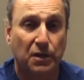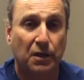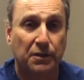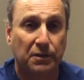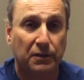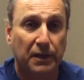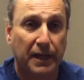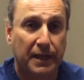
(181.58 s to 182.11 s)
on
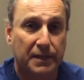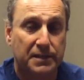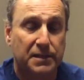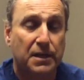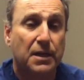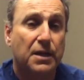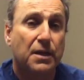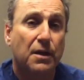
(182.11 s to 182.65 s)
the legs,
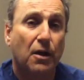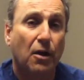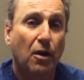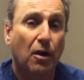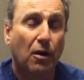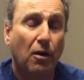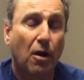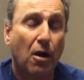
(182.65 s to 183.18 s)

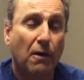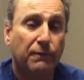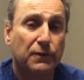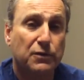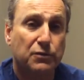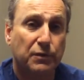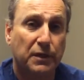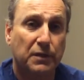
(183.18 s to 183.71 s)
are often
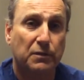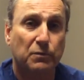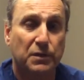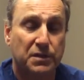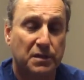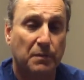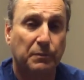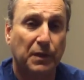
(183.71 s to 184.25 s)
treated with
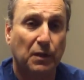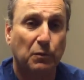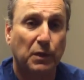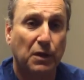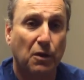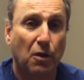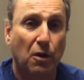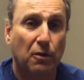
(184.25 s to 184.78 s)
something we
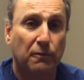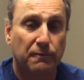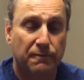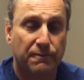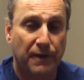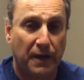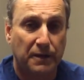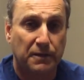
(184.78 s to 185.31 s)
call
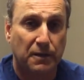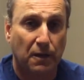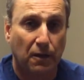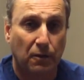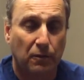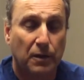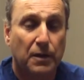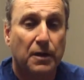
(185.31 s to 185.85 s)
vein
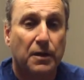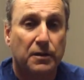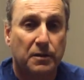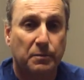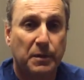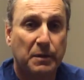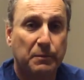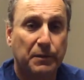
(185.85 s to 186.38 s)
go. The
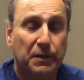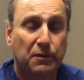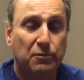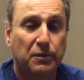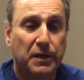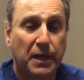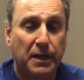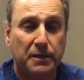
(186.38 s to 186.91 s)
people that
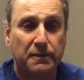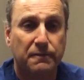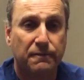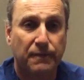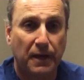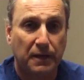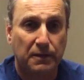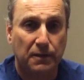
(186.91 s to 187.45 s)
created
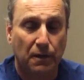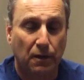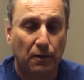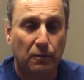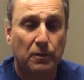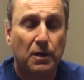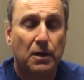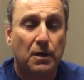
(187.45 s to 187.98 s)
vein
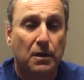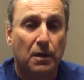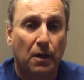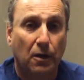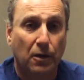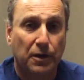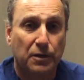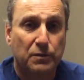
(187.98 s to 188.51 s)
go
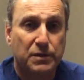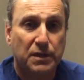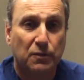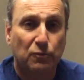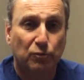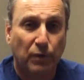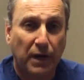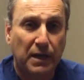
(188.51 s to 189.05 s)
are
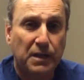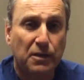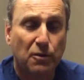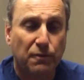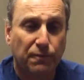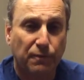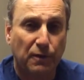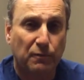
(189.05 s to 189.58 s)
using
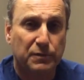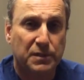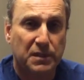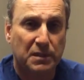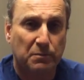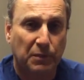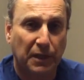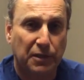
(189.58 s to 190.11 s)
radiofrequency
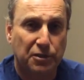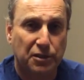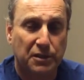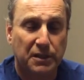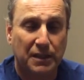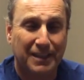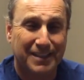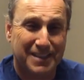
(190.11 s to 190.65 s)
ablation
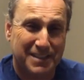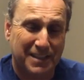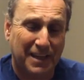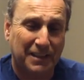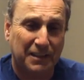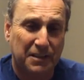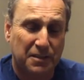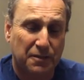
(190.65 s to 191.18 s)
in a
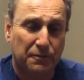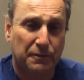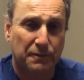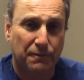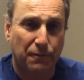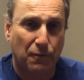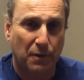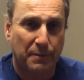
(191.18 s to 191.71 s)
slightly different
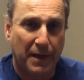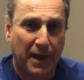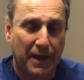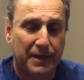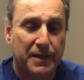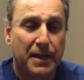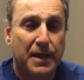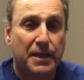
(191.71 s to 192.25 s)

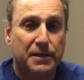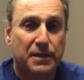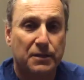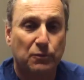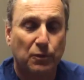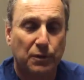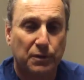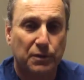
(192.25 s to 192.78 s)
format in
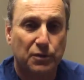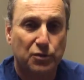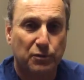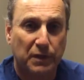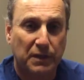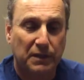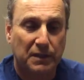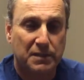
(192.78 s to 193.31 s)
order to
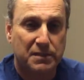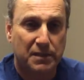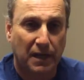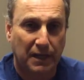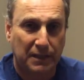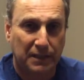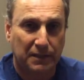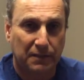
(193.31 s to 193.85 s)
treat these
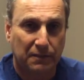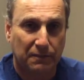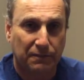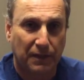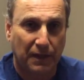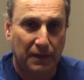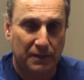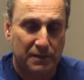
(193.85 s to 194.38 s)
tiny little
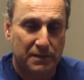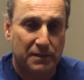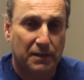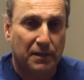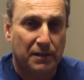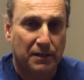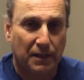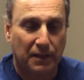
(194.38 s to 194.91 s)
veins.
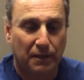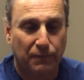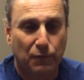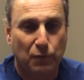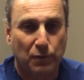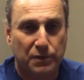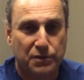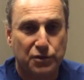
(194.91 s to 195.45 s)
They, of
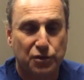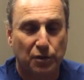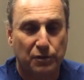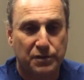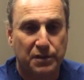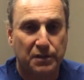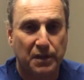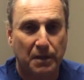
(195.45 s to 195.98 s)
course,
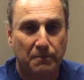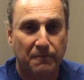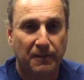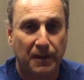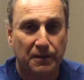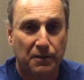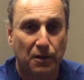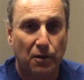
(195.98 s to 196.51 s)
chose the name
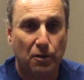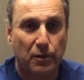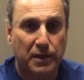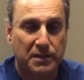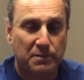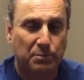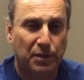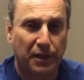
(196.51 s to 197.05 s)
Van Gogh
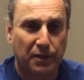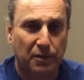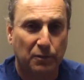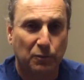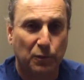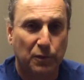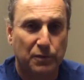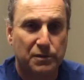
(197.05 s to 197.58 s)
as a play on
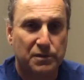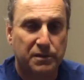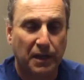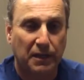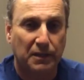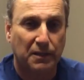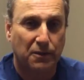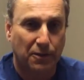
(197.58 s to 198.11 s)
words
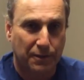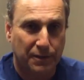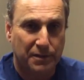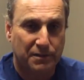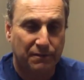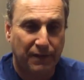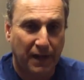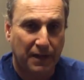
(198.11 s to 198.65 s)
like the
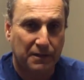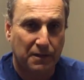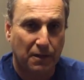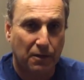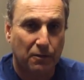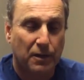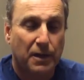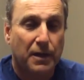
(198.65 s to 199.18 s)
artist Van
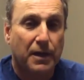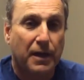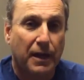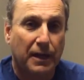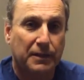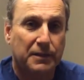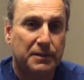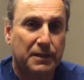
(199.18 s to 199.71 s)
Gogh,
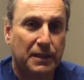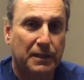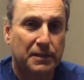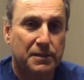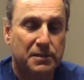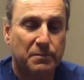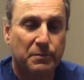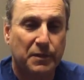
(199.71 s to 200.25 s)
and indeed
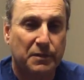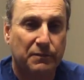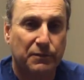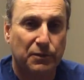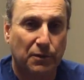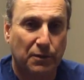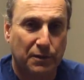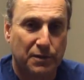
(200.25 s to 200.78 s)
it's a bit of an
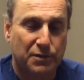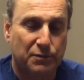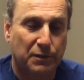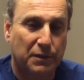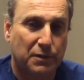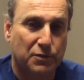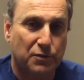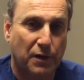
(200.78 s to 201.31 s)
artistry
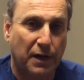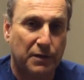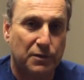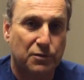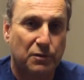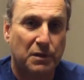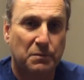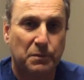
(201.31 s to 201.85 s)
to try to
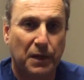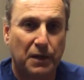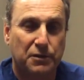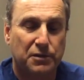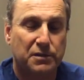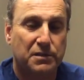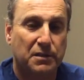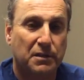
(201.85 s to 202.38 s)
treat
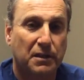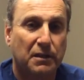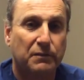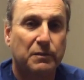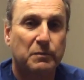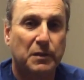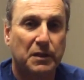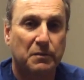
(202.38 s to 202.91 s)
patients and give
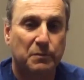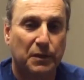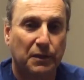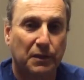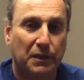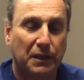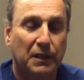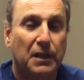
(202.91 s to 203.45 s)
them the
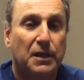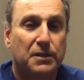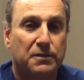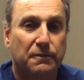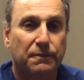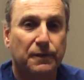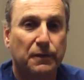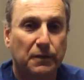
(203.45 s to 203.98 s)
ability to
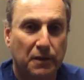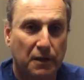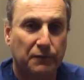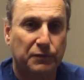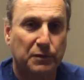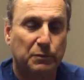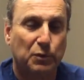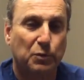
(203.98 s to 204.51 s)
feel
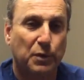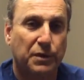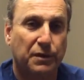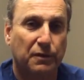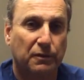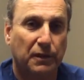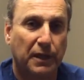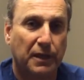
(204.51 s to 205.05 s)
comfortable with
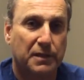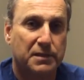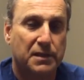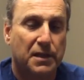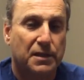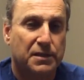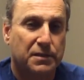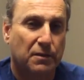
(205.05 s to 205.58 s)
their legs
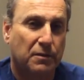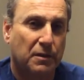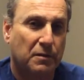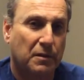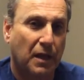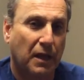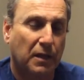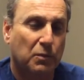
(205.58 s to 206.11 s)
so that
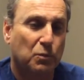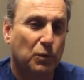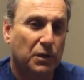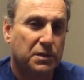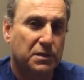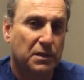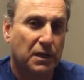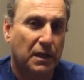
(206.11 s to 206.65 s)
they can
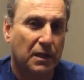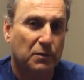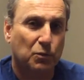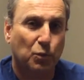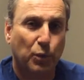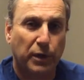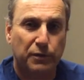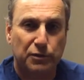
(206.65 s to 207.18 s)
once again
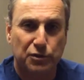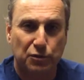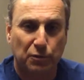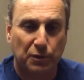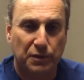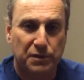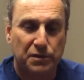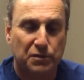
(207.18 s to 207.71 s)
wear
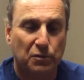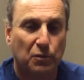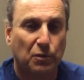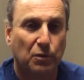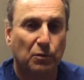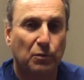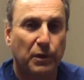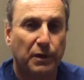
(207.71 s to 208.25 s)
shorts
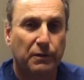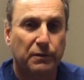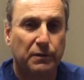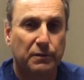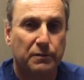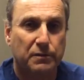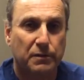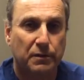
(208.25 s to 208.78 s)
or wear
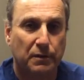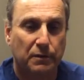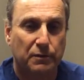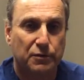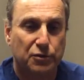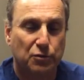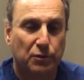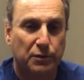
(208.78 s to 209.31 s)
their
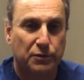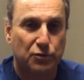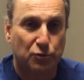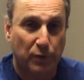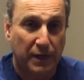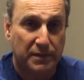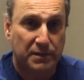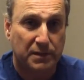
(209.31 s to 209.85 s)
short
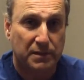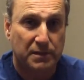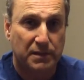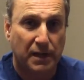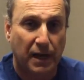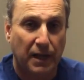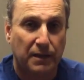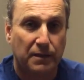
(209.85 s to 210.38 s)
dresses
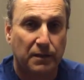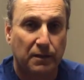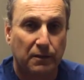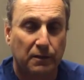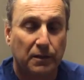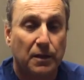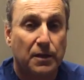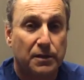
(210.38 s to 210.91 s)
and
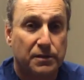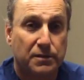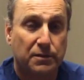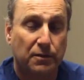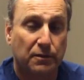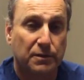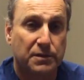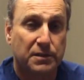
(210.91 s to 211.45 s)
their
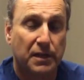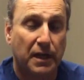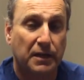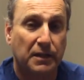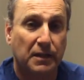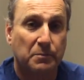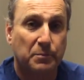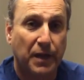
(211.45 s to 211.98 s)
skirts and
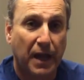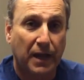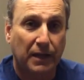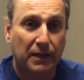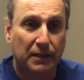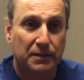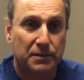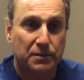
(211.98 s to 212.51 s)
get back
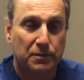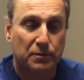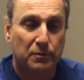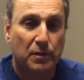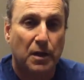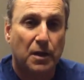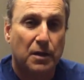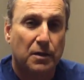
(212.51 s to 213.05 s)
into
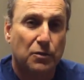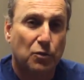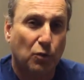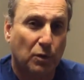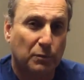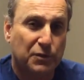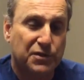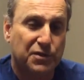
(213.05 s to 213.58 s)

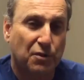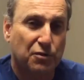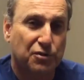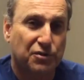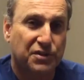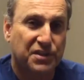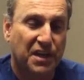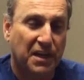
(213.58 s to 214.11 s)
normal social
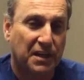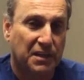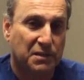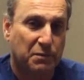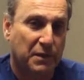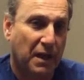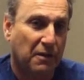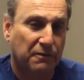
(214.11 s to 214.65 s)
settings
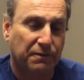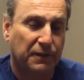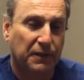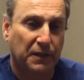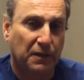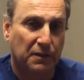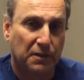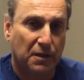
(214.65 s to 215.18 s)
without
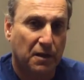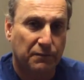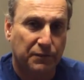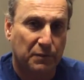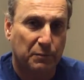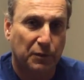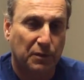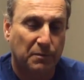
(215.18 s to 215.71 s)
feeling
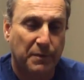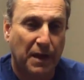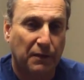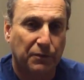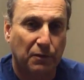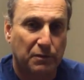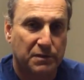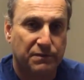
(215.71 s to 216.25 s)
uncomfortable
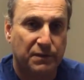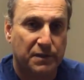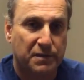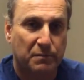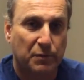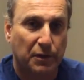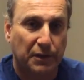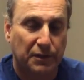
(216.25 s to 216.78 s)
about those
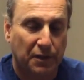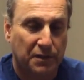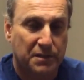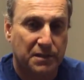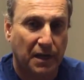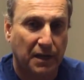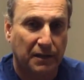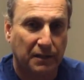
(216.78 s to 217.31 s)
visible and
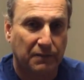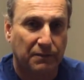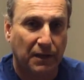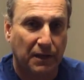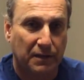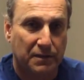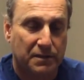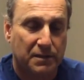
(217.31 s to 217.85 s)
unsightly
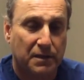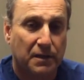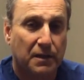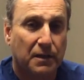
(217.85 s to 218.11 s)
veins.